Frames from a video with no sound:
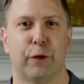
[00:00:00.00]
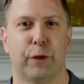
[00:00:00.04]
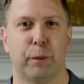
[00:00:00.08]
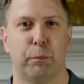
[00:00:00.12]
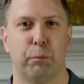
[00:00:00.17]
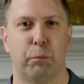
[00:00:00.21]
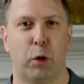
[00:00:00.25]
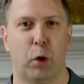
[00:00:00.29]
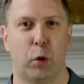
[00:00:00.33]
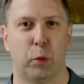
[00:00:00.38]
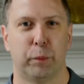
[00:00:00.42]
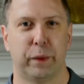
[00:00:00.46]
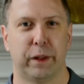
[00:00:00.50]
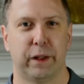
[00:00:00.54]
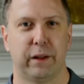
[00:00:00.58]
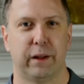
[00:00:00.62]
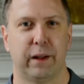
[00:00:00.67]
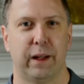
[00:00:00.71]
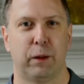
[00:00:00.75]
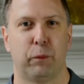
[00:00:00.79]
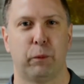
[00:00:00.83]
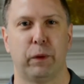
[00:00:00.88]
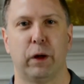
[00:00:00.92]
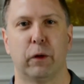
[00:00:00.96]
for the moment
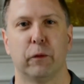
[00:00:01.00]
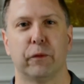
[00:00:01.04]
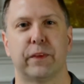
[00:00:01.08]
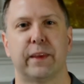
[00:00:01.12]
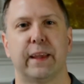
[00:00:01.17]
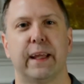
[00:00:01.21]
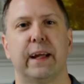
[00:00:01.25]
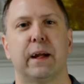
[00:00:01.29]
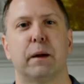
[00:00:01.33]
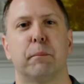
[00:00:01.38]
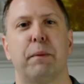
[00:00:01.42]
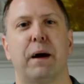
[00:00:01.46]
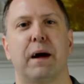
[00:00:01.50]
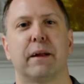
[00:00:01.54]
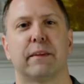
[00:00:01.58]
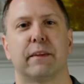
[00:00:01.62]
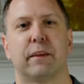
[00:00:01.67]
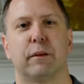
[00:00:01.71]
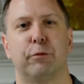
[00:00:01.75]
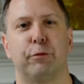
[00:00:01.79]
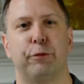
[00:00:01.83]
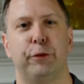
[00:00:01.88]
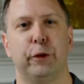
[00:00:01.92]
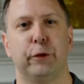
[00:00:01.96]
and we don't think about
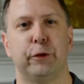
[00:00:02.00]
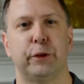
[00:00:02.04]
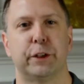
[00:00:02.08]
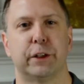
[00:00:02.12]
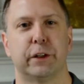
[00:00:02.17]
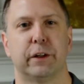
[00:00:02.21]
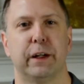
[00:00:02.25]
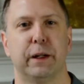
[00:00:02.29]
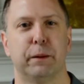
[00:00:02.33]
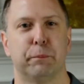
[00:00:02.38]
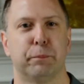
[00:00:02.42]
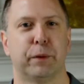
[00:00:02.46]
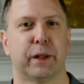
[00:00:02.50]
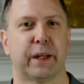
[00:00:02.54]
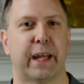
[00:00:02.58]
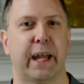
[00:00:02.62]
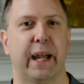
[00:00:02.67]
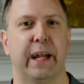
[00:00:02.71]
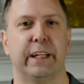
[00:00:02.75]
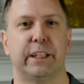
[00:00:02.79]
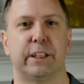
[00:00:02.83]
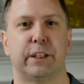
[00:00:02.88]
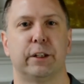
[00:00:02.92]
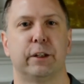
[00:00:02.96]
the future
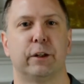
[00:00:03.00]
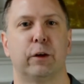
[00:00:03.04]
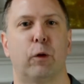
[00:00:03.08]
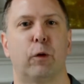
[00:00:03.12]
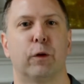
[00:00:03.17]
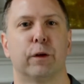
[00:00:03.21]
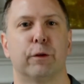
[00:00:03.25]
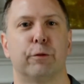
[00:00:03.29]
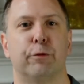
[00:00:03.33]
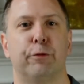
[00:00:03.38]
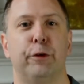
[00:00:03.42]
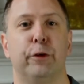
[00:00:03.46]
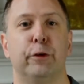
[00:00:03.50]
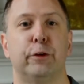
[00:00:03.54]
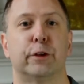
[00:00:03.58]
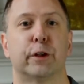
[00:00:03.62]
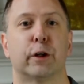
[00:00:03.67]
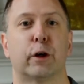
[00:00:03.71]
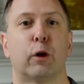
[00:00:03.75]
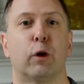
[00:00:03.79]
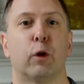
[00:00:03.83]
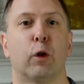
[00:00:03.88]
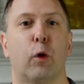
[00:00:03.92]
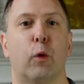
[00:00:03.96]
implication or the
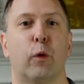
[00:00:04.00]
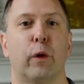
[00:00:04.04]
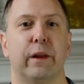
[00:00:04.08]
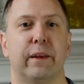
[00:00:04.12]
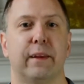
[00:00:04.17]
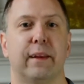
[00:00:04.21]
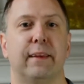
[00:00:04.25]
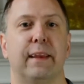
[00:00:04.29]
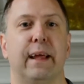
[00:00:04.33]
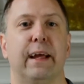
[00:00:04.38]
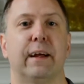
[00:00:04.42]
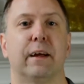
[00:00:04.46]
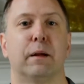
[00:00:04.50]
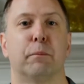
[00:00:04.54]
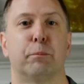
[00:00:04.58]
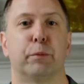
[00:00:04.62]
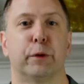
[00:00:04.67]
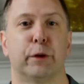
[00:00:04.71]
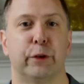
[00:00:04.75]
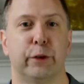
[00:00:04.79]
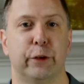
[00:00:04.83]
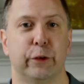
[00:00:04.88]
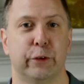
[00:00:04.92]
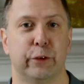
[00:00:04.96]
future glory that they can
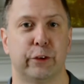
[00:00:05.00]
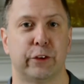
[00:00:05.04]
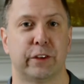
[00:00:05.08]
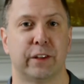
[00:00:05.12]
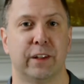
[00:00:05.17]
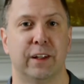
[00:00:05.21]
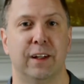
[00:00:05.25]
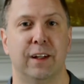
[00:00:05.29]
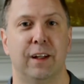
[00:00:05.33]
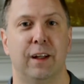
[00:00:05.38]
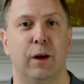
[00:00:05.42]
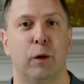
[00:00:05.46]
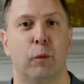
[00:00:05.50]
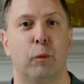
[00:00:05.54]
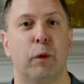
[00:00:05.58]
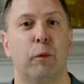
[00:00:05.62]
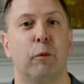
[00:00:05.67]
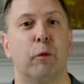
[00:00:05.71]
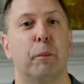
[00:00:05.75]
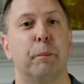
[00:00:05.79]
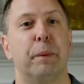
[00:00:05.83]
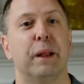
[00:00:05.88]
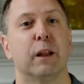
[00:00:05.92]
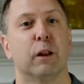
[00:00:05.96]
produce, we
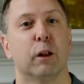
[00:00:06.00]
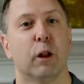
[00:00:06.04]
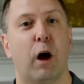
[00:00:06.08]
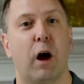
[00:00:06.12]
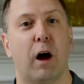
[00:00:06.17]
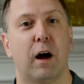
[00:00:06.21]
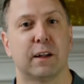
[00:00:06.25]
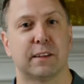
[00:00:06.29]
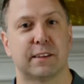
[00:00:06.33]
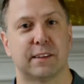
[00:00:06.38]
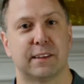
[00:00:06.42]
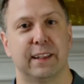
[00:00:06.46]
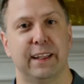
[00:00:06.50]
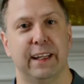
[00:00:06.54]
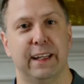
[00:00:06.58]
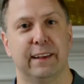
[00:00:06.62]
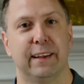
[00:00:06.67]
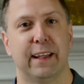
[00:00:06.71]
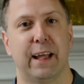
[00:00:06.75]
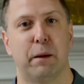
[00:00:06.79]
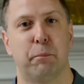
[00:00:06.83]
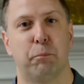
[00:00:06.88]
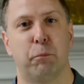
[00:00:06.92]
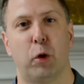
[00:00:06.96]
will be lost in
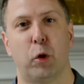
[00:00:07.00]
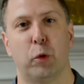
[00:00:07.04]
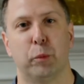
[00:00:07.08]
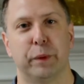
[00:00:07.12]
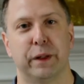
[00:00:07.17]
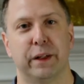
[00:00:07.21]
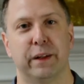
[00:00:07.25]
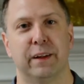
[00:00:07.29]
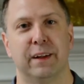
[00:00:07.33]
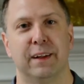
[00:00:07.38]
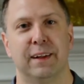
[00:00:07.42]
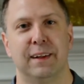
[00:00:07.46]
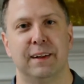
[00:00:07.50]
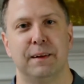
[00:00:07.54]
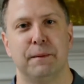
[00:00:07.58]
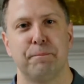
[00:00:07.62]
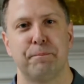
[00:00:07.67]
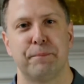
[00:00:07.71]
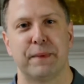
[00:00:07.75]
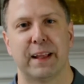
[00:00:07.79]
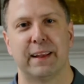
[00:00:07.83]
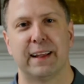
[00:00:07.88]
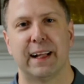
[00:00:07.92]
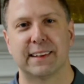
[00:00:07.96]
that moment.
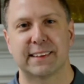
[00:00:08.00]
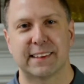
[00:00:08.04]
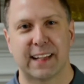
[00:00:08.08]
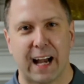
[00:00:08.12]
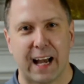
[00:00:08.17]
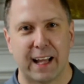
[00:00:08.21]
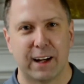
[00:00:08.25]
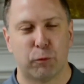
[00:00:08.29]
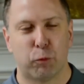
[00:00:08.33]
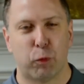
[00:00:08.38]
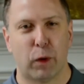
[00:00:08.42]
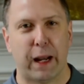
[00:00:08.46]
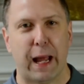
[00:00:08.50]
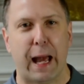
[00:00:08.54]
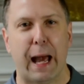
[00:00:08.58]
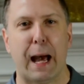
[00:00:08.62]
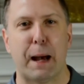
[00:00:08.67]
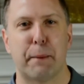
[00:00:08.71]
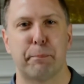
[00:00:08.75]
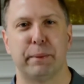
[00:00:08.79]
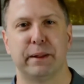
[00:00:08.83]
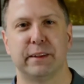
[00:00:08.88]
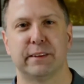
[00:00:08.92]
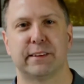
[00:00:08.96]
And that's kind of what
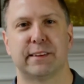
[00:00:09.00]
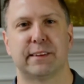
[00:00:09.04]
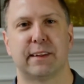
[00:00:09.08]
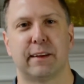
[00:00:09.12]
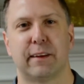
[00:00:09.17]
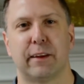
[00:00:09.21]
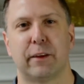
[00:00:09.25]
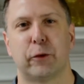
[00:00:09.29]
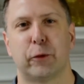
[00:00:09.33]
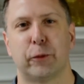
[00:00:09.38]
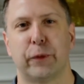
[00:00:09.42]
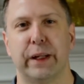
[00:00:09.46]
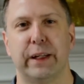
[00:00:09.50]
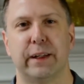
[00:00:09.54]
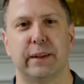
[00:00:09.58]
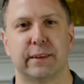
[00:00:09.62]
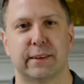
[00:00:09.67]
happens to the three